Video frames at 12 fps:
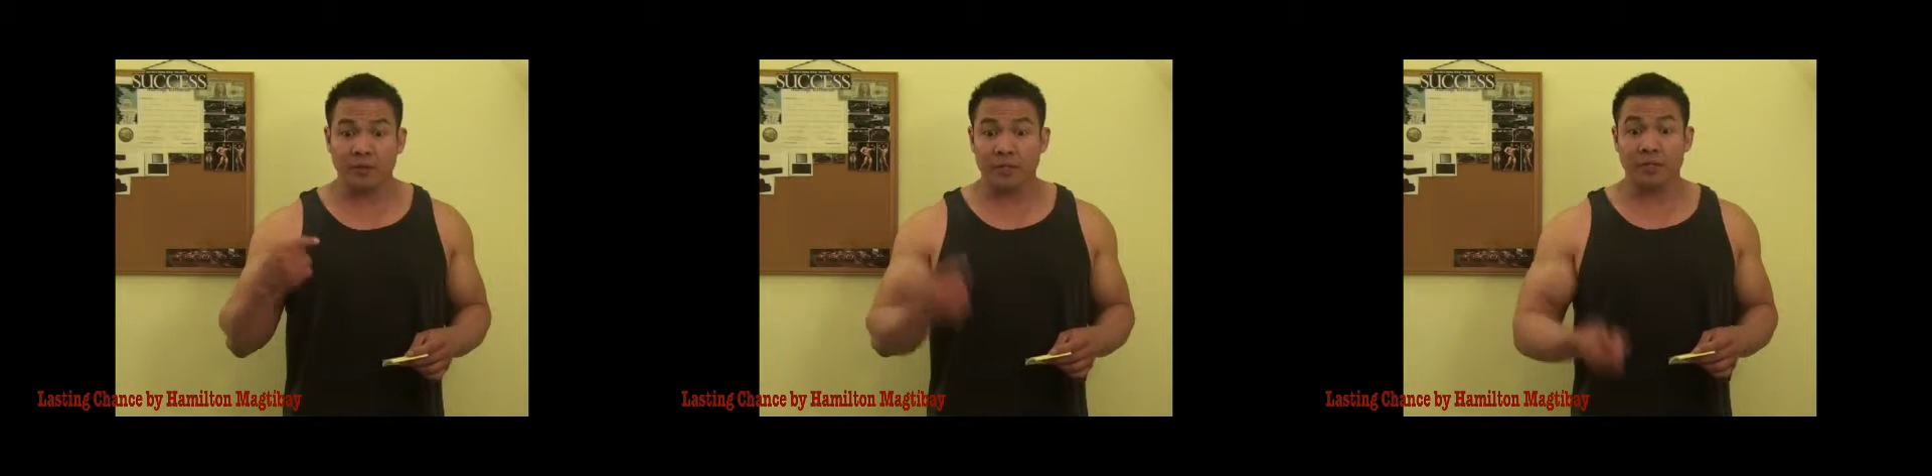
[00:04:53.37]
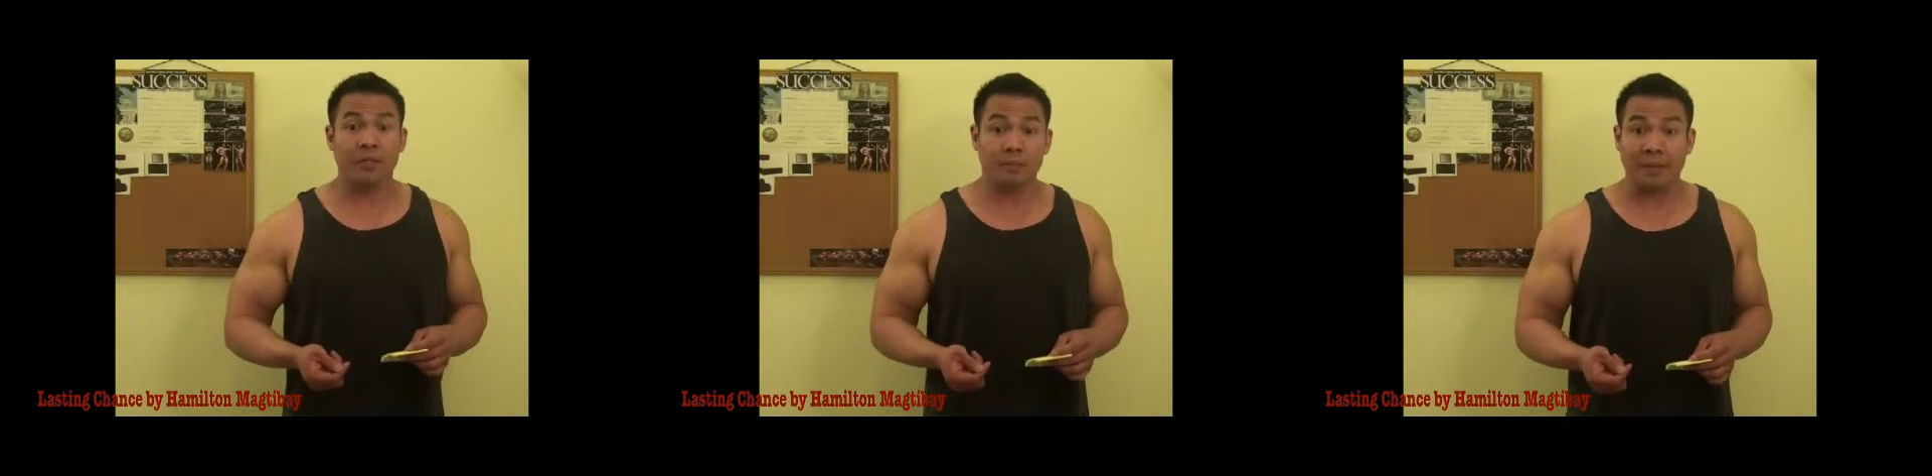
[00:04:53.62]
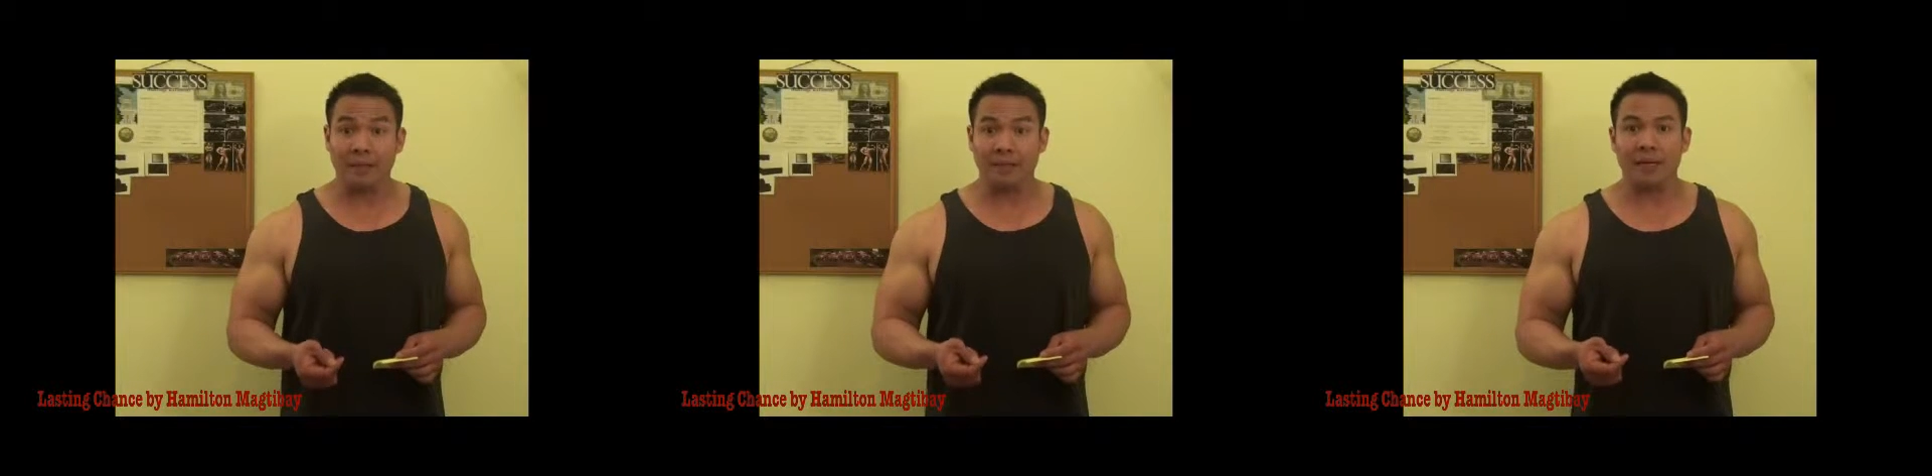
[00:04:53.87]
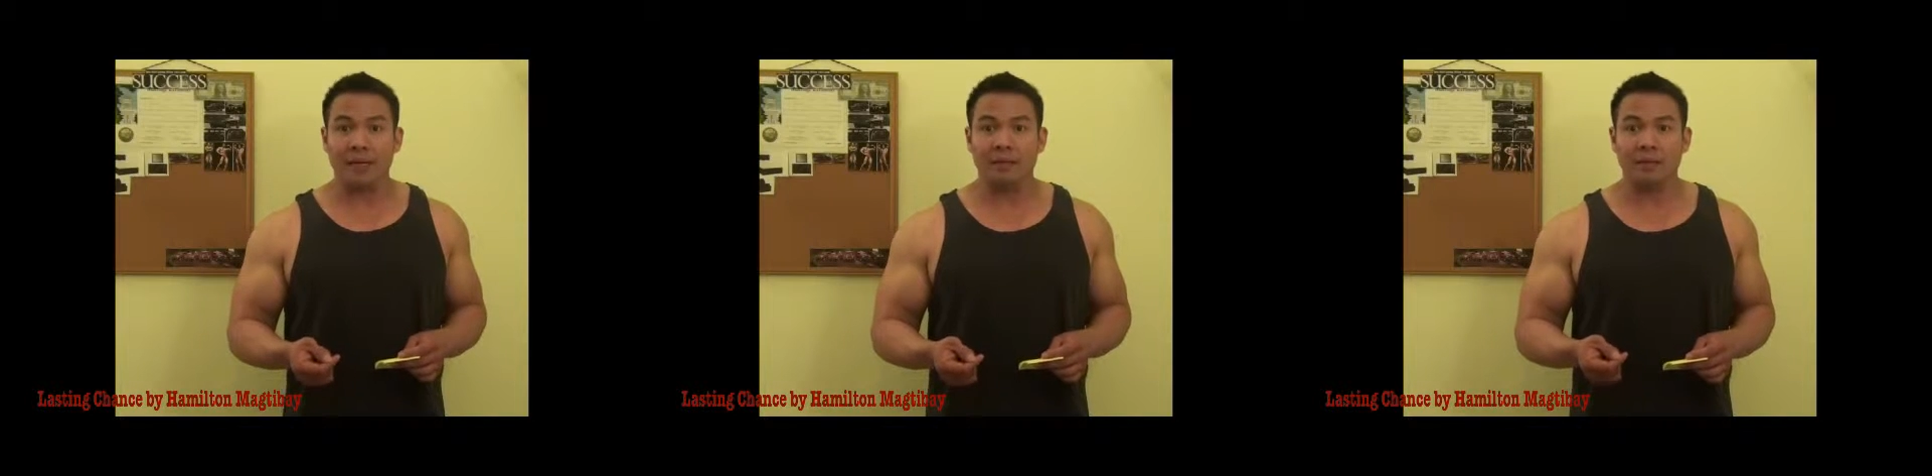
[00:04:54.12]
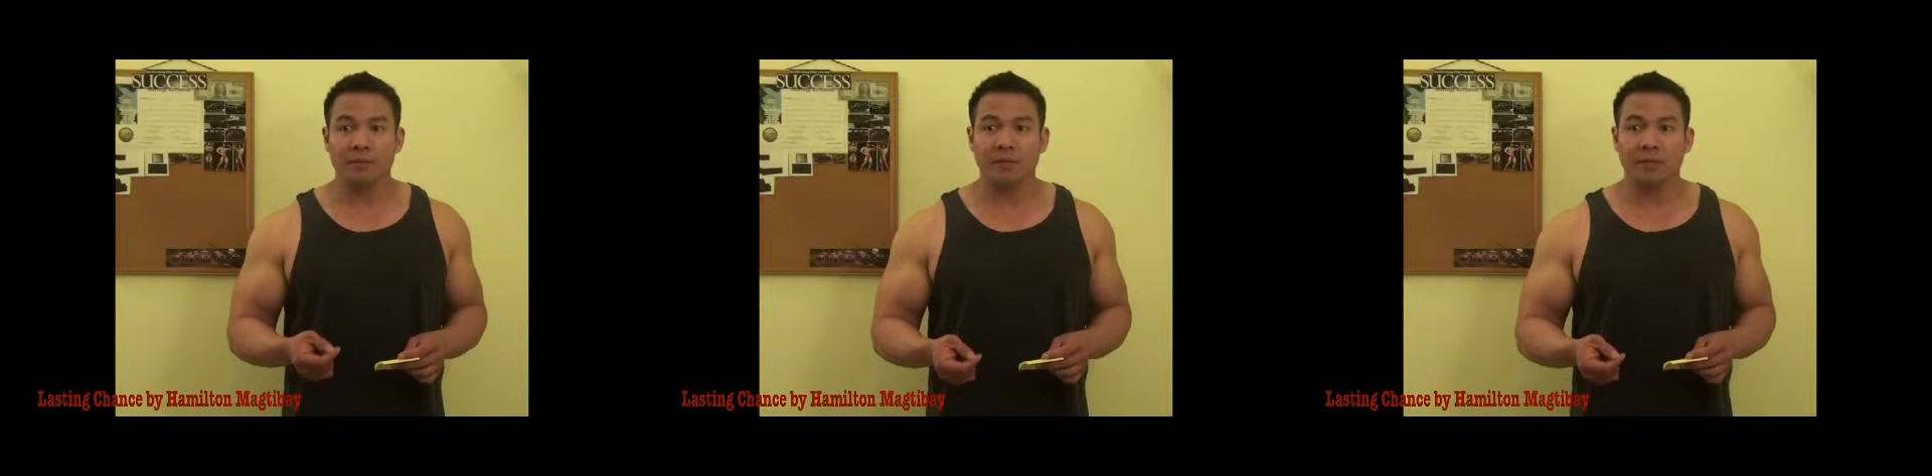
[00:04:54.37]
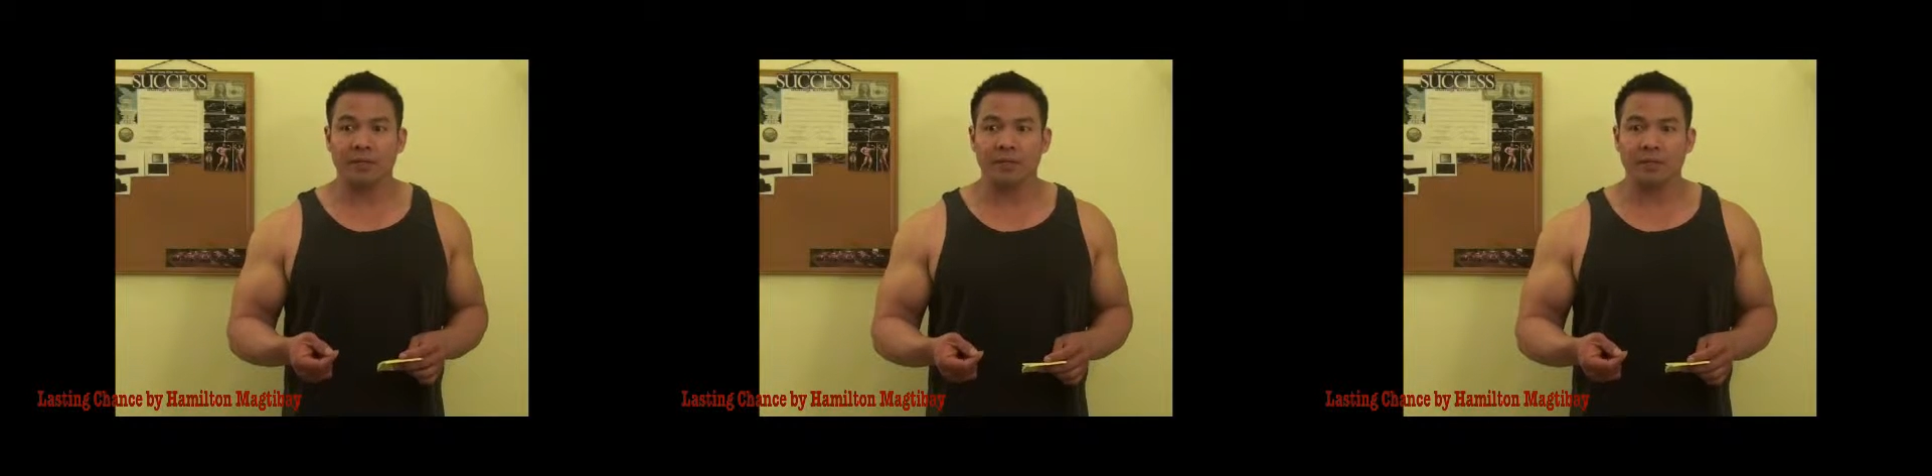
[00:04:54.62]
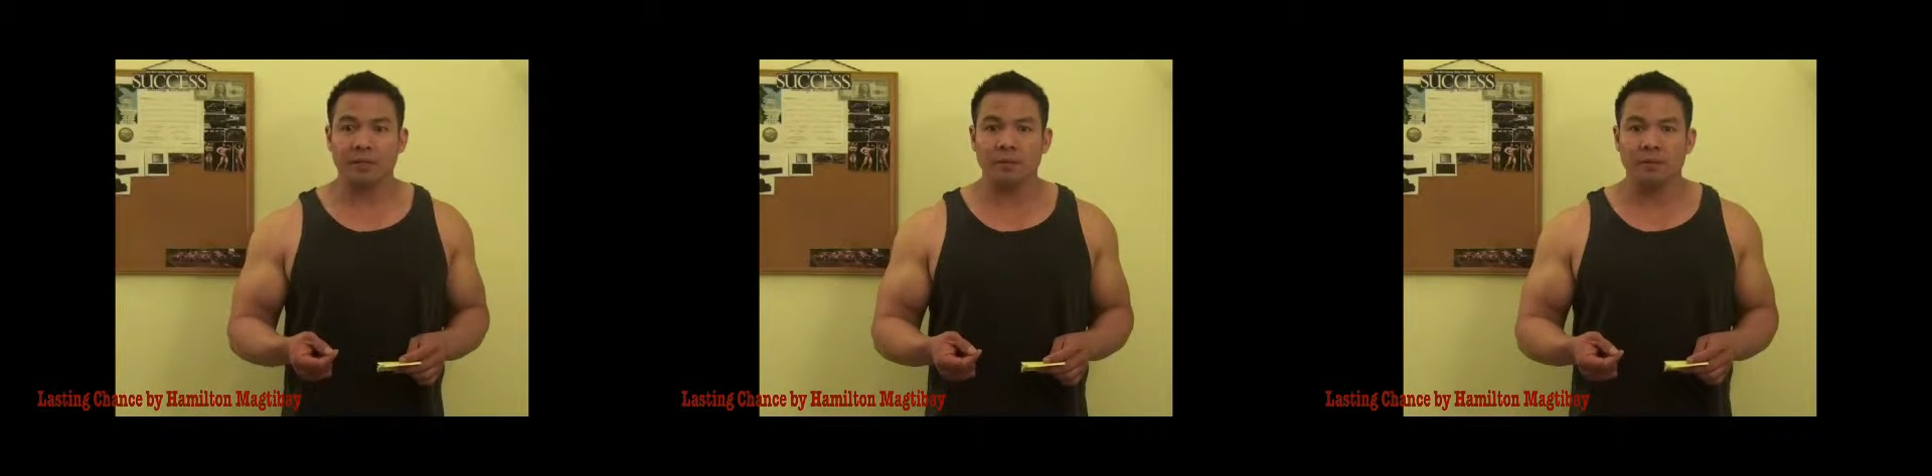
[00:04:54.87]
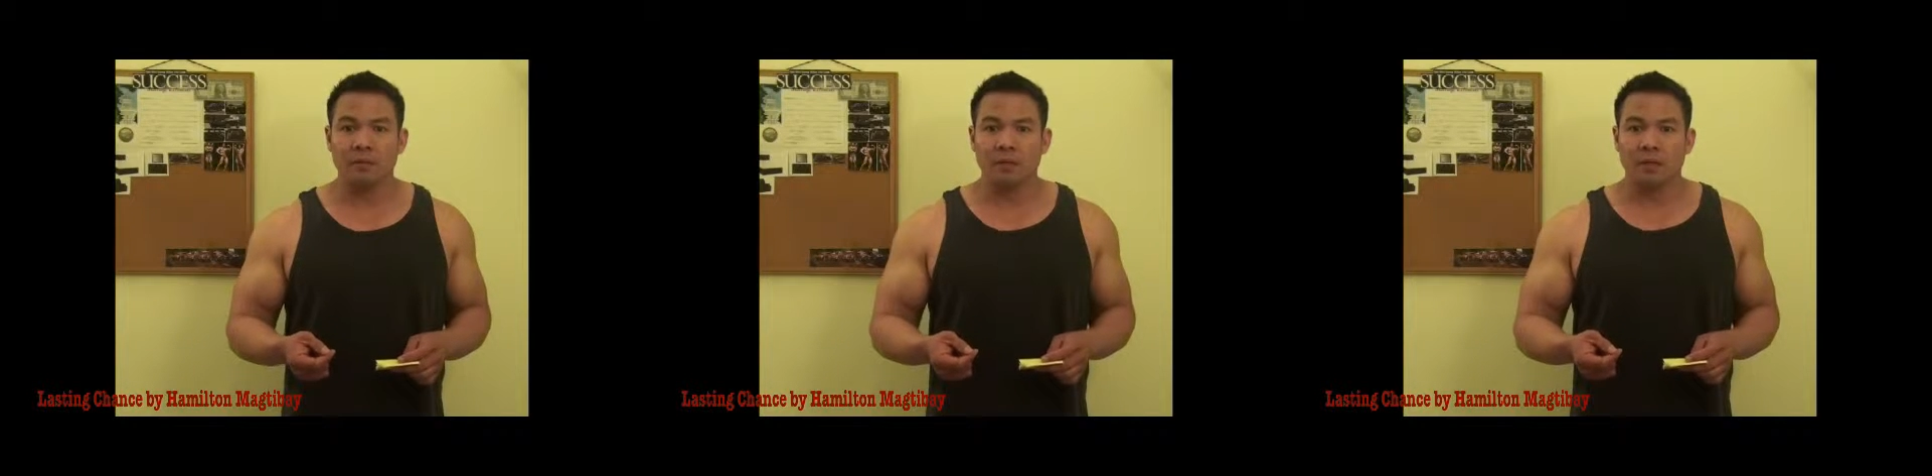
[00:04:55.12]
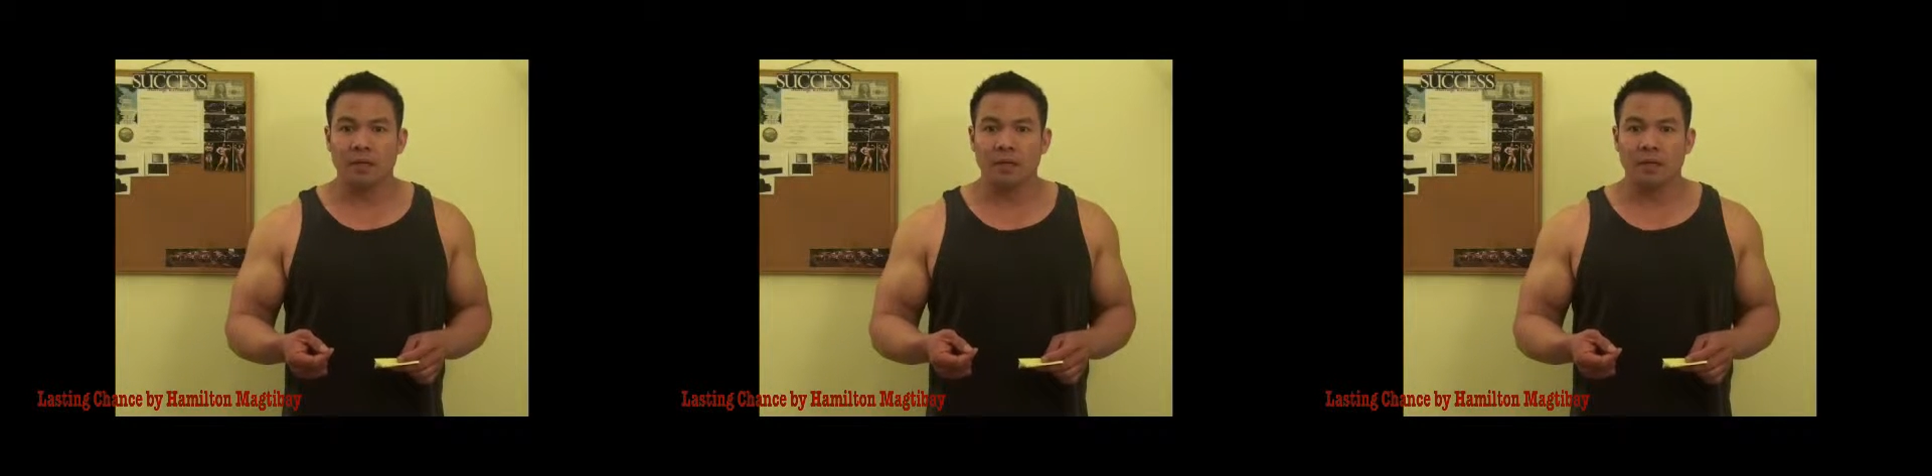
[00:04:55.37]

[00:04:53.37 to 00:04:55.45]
feel good about that. Really, I do.